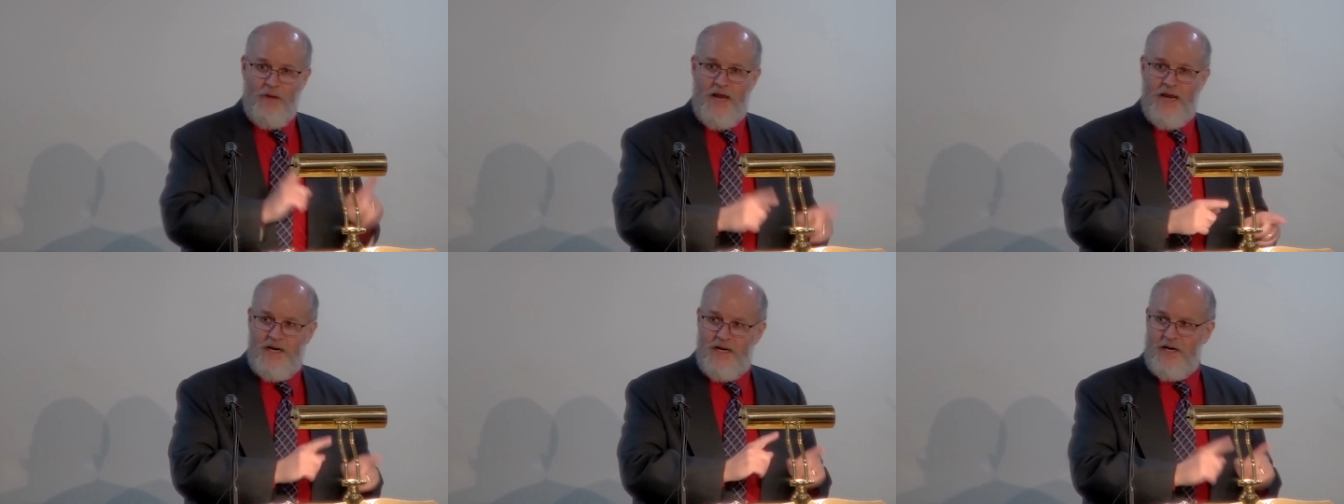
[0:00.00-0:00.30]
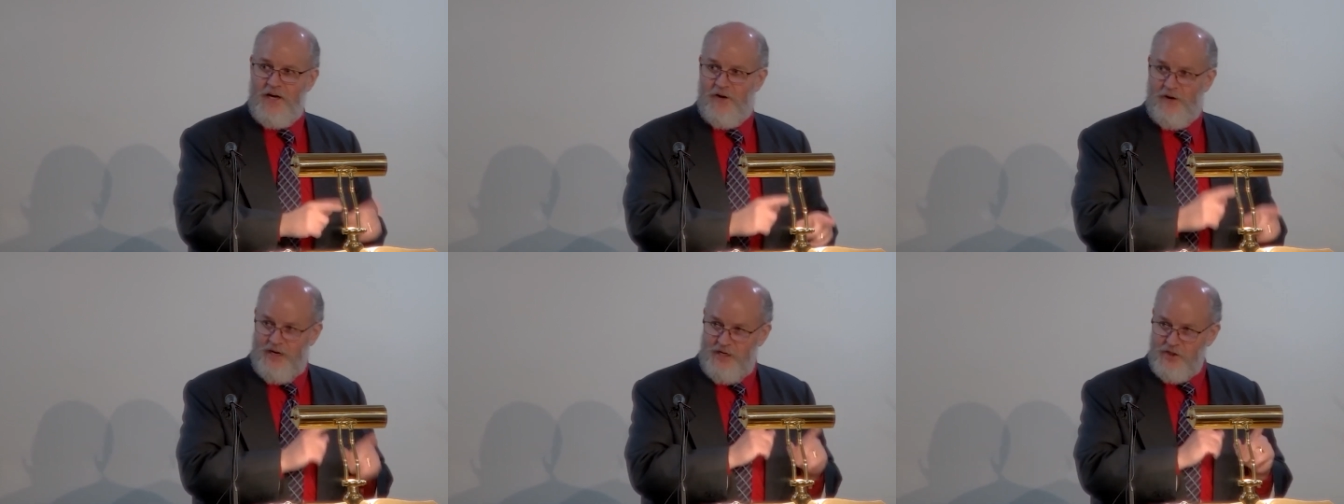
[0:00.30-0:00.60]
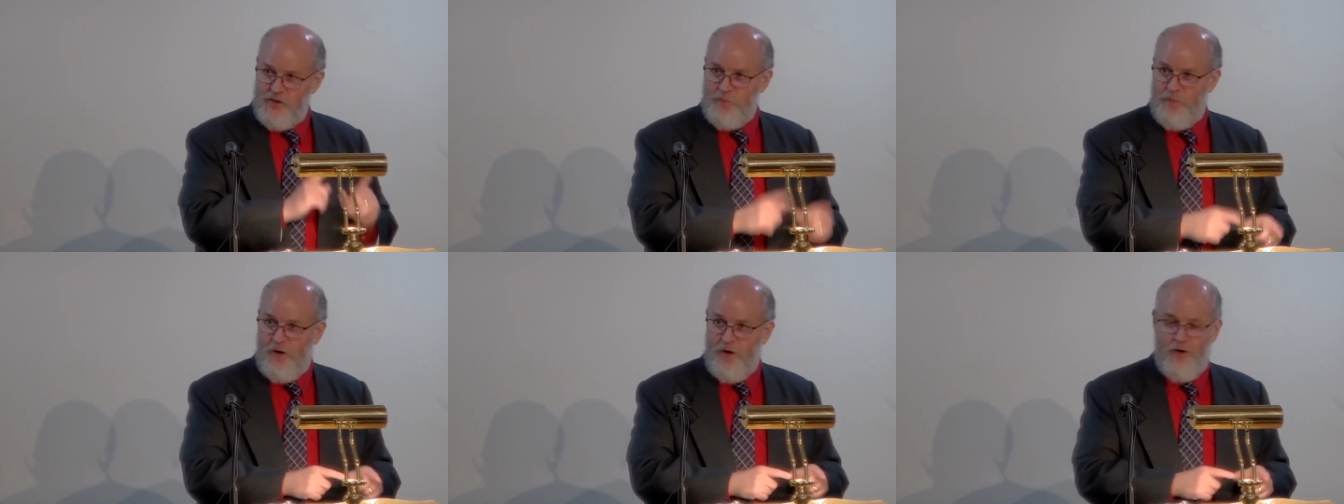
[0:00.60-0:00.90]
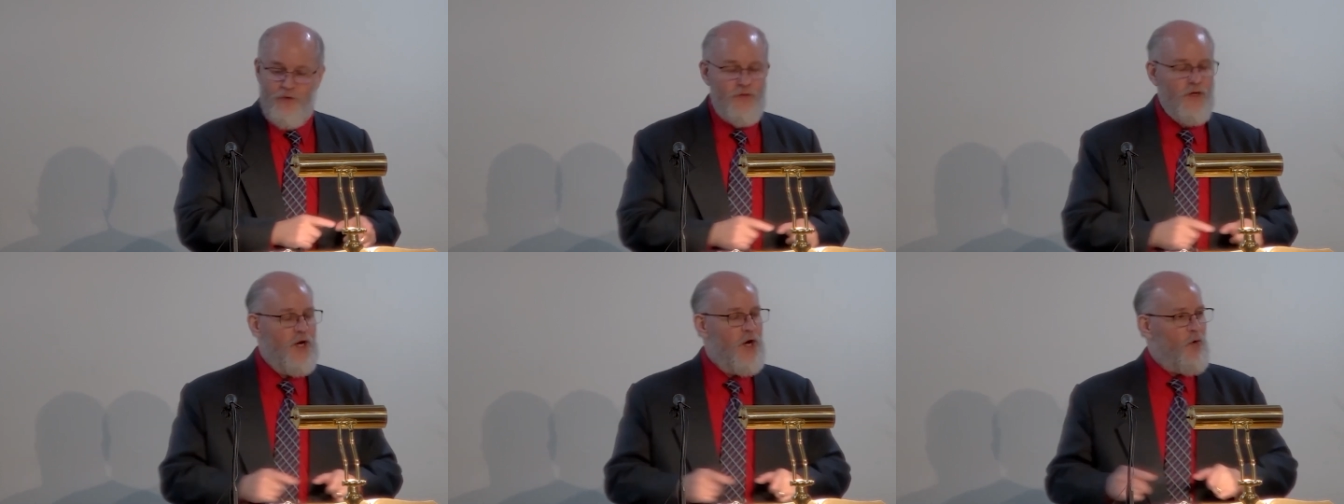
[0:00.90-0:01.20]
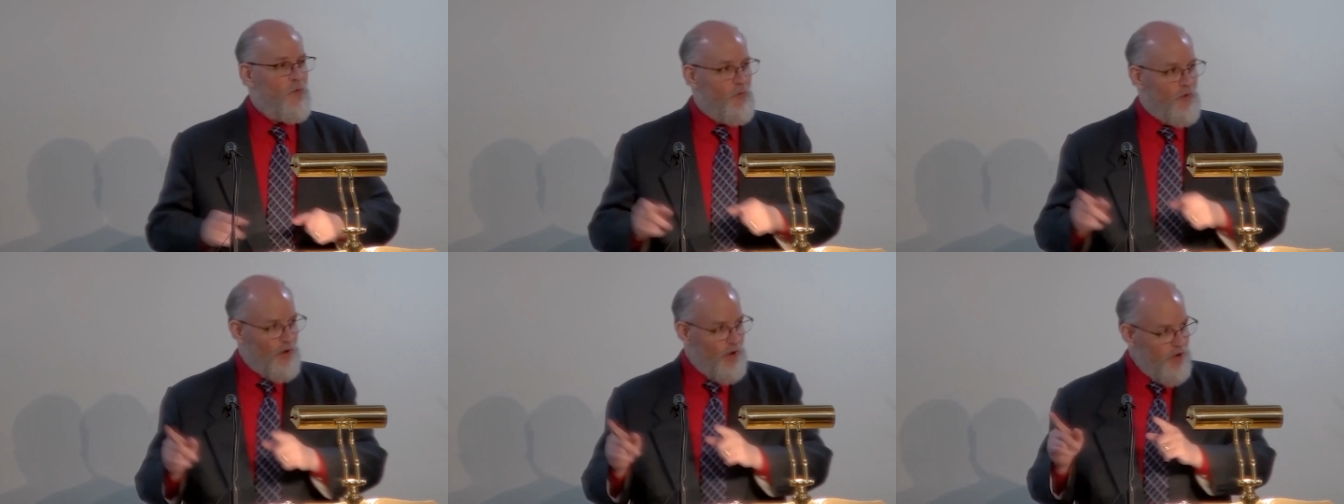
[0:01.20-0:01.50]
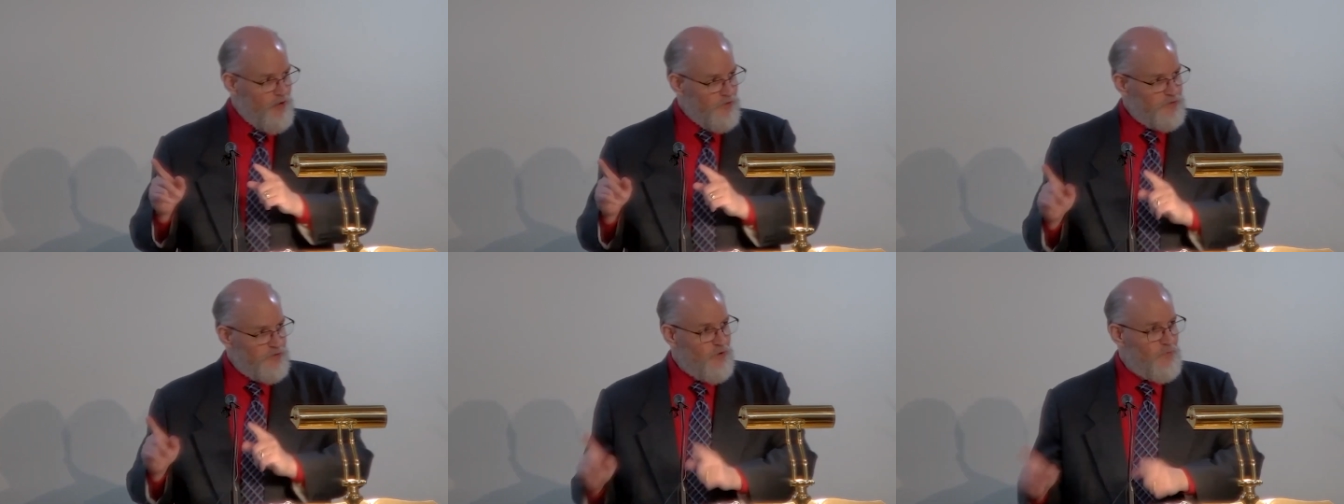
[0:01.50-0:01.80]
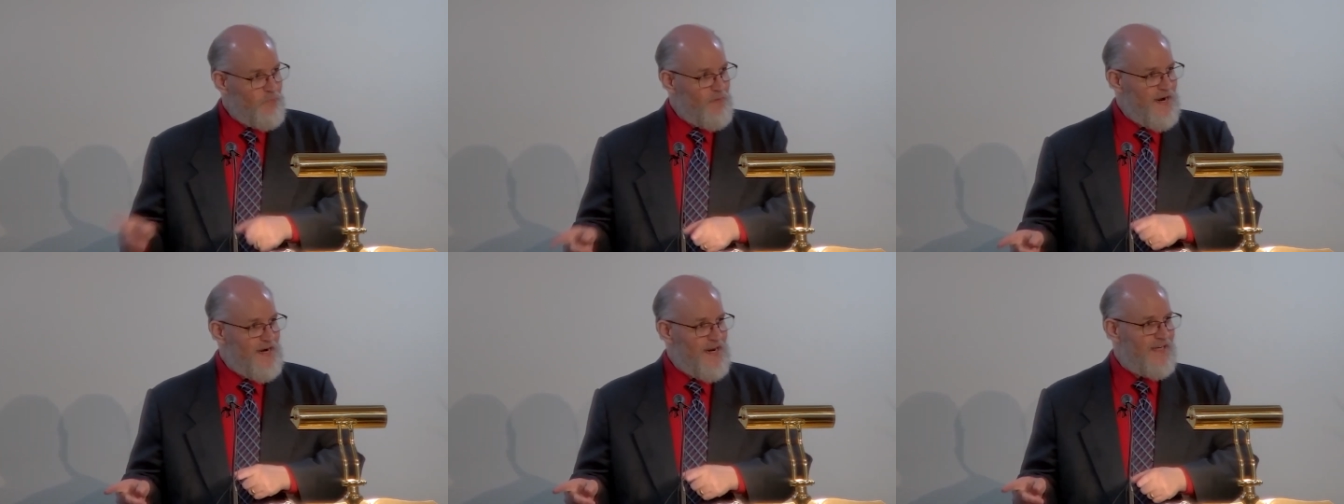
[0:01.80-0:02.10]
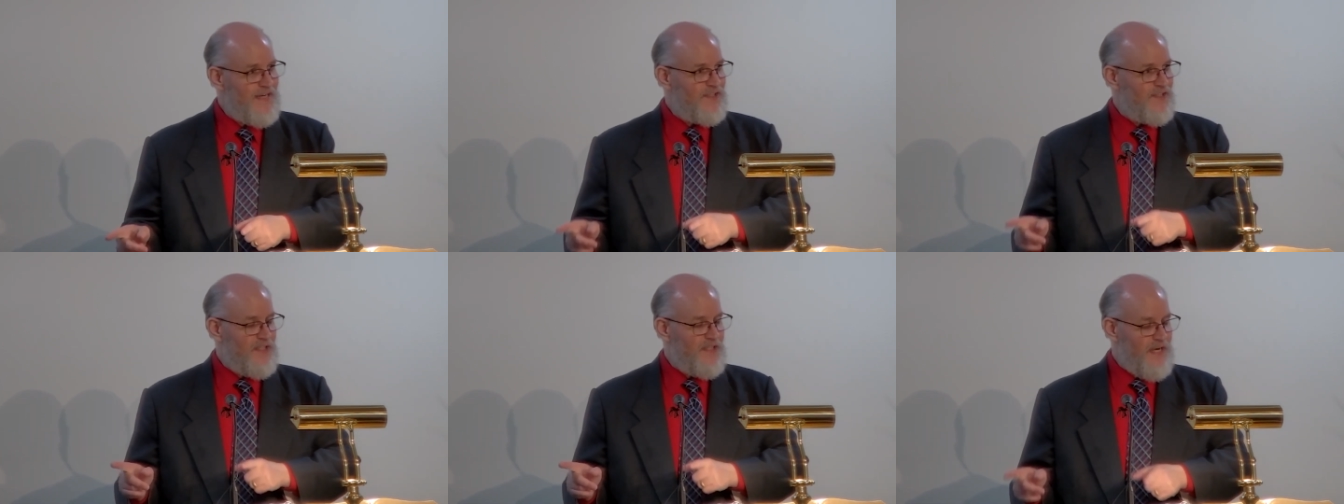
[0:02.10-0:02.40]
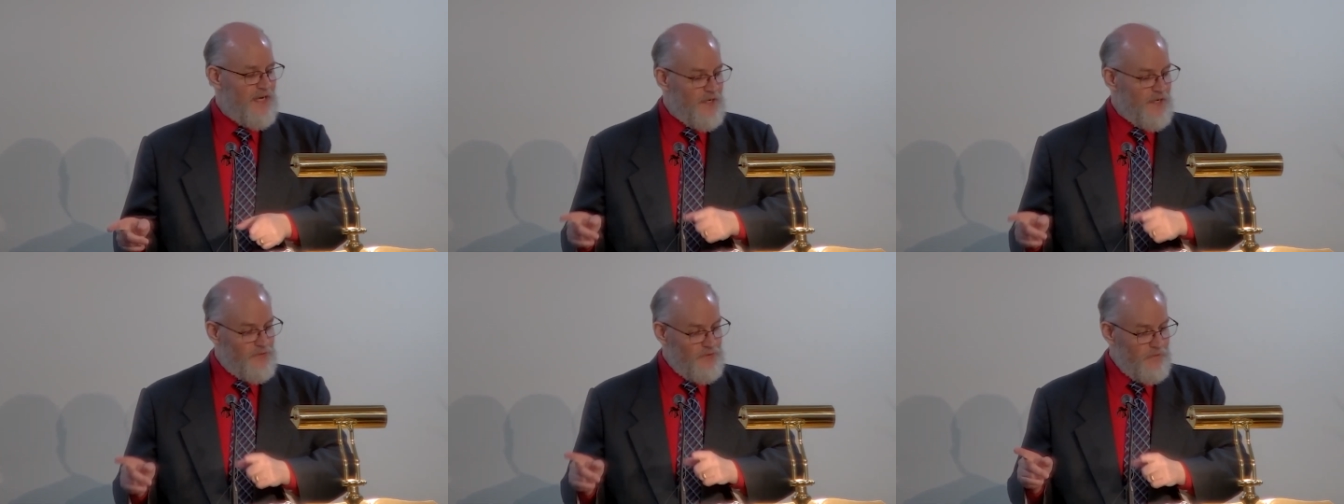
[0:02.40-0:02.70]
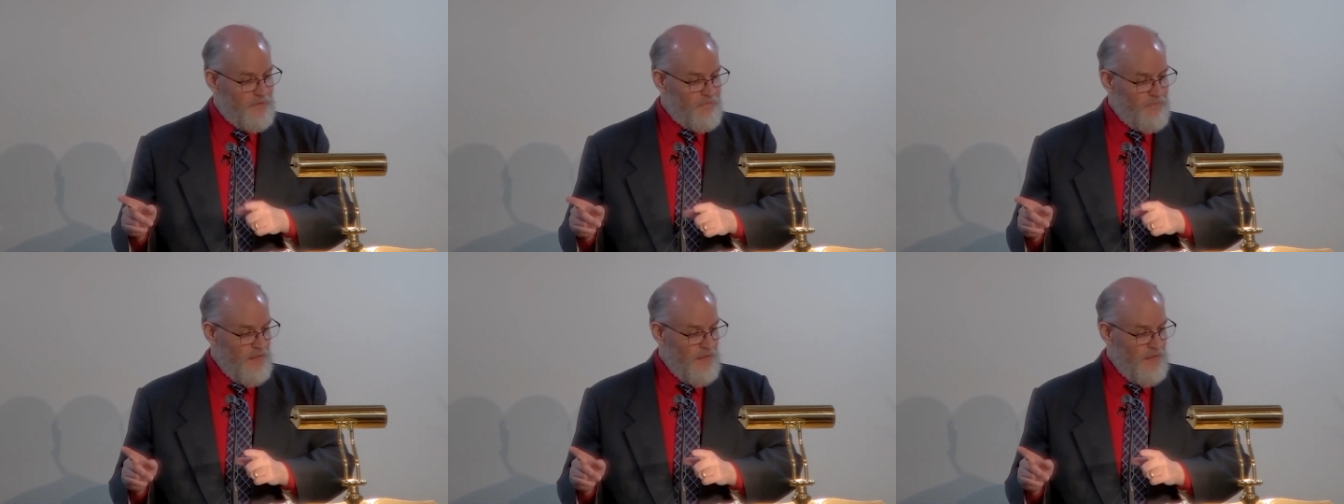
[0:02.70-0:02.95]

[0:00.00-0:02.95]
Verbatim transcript: made here at his birth were also made at his death